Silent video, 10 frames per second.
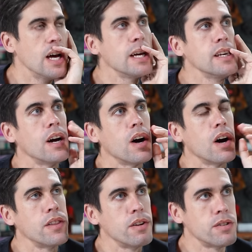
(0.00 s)
Yeah,
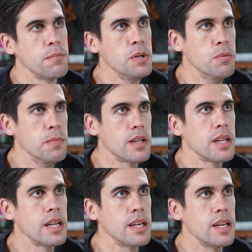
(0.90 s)
there's some
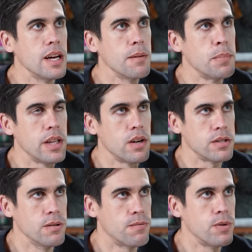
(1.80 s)
humility, but then
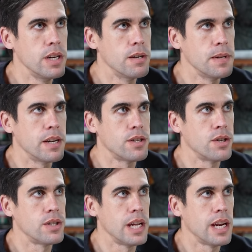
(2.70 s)
also freedom and
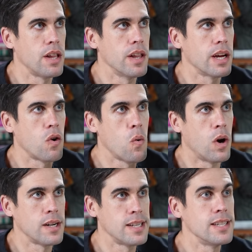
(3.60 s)
understanding that
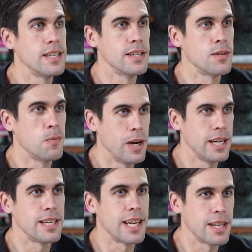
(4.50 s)
quantity is a way
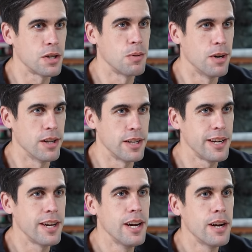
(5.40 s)
to get to
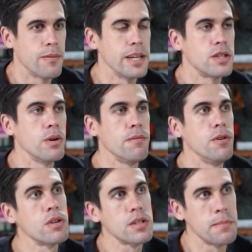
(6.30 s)
quality. Yeah. Right. So if
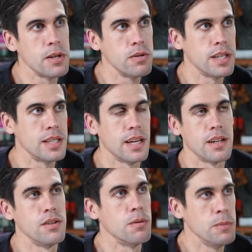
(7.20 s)
you're someone who sits down,
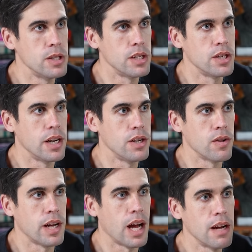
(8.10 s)
you're a musician, and you're
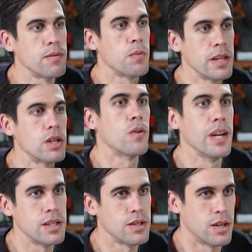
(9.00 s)
like, I have to write the
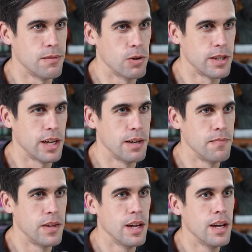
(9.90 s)
greatest song of all time.
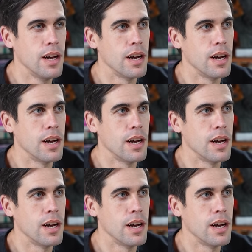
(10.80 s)
Yeah.